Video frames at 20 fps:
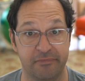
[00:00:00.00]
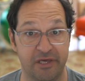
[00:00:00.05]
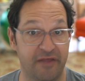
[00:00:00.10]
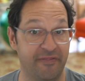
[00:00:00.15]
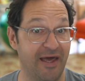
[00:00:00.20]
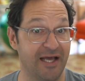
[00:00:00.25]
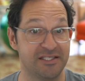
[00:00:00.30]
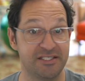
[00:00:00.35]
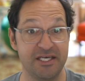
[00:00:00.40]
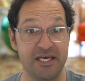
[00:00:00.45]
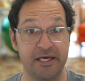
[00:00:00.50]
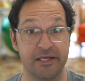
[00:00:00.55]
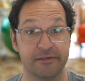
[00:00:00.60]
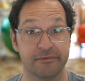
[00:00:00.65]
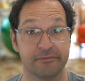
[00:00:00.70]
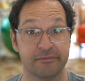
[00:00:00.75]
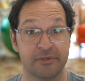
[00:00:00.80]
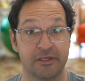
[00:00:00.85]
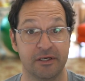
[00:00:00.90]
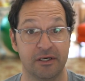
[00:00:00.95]
And that's it.
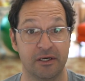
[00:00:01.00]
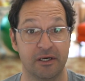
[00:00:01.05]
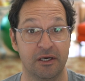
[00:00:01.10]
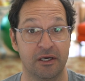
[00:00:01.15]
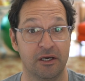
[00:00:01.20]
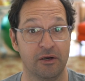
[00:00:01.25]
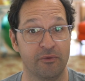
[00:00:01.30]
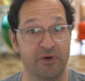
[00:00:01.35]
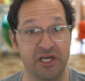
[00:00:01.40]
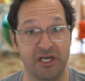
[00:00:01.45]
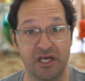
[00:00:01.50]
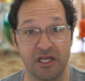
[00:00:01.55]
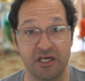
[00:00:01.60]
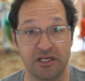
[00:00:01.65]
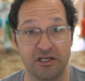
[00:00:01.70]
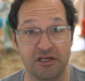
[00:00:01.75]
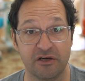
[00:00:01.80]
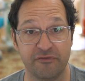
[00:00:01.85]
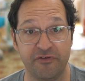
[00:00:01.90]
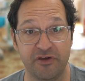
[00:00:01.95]
When you get
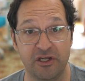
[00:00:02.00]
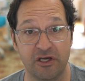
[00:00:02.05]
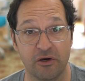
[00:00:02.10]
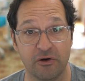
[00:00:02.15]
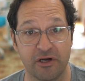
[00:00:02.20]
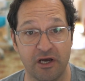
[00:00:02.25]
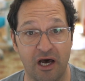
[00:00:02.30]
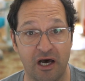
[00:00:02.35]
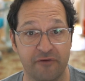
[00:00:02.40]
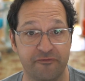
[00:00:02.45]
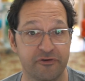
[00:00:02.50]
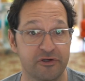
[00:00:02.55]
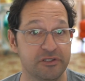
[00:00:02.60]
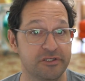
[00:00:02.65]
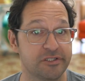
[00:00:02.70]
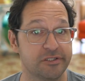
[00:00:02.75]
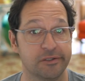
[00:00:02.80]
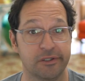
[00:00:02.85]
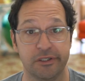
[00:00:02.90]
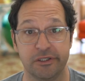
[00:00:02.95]
into your video
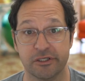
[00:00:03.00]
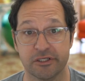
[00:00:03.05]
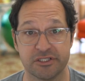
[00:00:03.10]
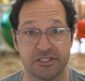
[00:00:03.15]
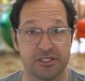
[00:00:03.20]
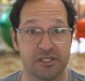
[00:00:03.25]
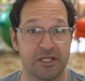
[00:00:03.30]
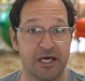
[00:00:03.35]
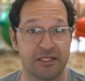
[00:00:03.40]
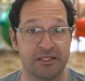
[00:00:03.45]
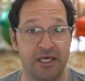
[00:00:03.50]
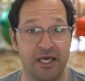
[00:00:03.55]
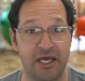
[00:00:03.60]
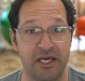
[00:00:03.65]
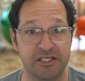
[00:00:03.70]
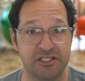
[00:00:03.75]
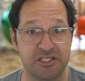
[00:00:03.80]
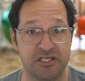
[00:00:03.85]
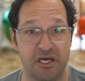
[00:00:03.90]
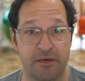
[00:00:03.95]
conference, you'll select the
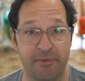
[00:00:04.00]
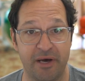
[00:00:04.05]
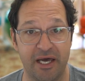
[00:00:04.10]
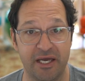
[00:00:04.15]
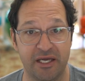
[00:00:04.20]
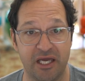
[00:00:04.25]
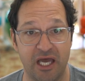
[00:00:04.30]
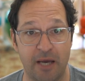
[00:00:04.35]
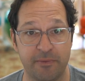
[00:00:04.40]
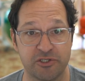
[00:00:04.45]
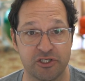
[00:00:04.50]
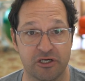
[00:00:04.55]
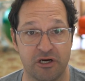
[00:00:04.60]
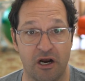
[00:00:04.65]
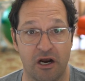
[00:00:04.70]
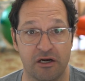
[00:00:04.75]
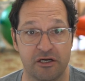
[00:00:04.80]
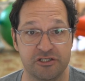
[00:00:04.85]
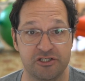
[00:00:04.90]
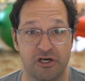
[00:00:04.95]
HDMI capture
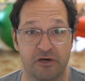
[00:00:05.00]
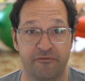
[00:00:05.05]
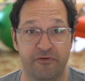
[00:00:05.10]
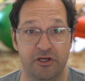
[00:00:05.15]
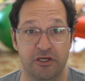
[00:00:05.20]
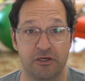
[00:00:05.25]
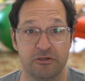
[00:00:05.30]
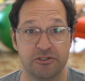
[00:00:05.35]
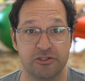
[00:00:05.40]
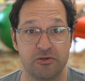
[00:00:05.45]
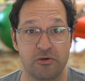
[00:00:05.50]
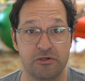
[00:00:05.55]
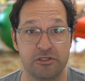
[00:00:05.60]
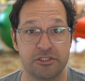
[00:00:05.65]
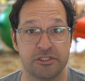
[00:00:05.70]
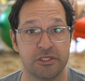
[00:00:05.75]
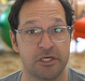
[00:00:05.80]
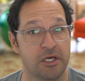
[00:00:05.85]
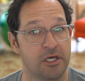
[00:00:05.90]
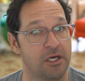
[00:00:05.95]
card as your video
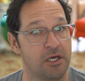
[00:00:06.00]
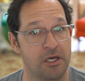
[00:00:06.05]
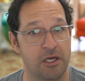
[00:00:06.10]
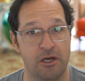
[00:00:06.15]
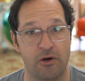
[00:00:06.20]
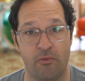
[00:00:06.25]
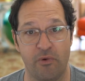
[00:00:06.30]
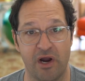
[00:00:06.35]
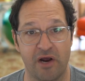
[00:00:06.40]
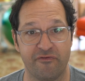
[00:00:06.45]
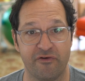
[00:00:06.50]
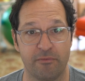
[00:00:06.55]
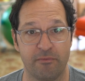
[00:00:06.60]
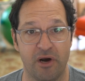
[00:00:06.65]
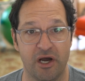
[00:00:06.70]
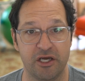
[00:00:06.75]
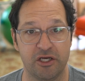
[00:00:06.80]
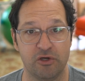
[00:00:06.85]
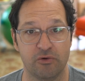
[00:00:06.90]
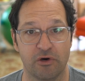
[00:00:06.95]
source and whatever
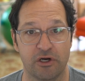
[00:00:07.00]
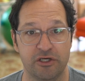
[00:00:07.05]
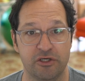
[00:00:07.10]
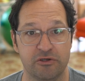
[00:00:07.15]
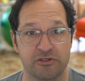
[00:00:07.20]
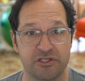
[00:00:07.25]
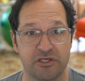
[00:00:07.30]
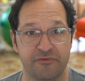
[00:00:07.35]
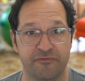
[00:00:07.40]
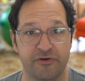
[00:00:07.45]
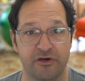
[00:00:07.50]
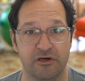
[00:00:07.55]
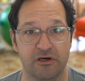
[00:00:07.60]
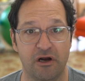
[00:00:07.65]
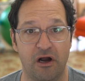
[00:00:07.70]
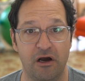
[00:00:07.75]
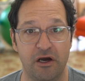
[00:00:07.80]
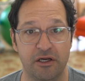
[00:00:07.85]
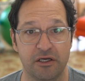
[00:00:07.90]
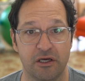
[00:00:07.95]
mic you are using for
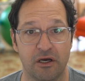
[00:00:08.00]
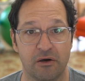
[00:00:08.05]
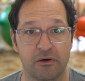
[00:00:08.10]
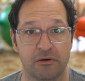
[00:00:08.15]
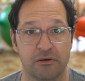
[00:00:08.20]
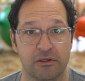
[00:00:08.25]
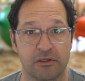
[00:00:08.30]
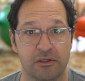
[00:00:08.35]
your audio.